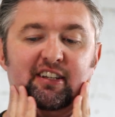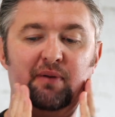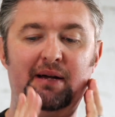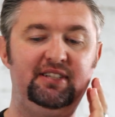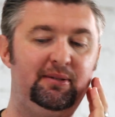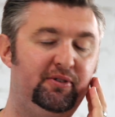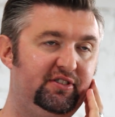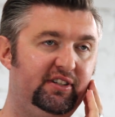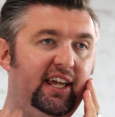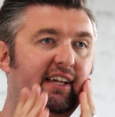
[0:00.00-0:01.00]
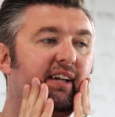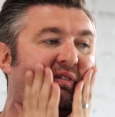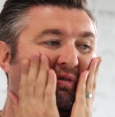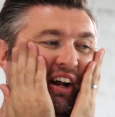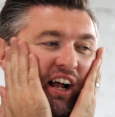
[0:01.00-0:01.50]
So that's why I was able just to take
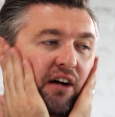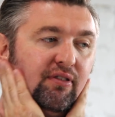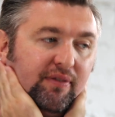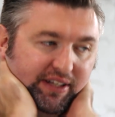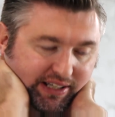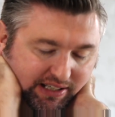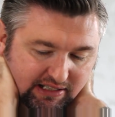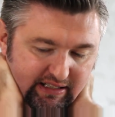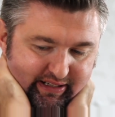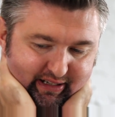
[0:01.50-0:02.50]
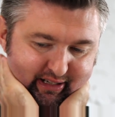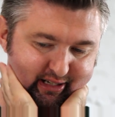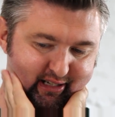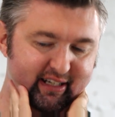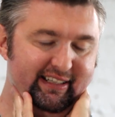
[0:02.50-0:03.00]
it right off of the uh,
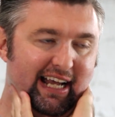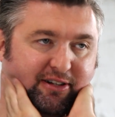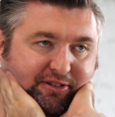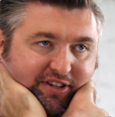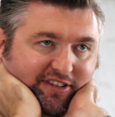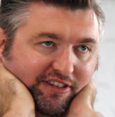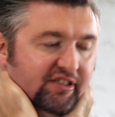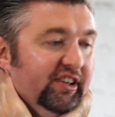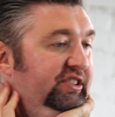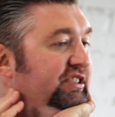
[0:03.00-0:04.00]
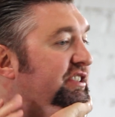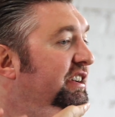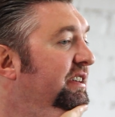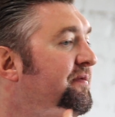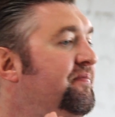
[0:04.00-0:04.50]
counter here and to start
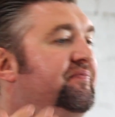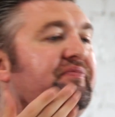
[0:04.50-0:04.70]
using it.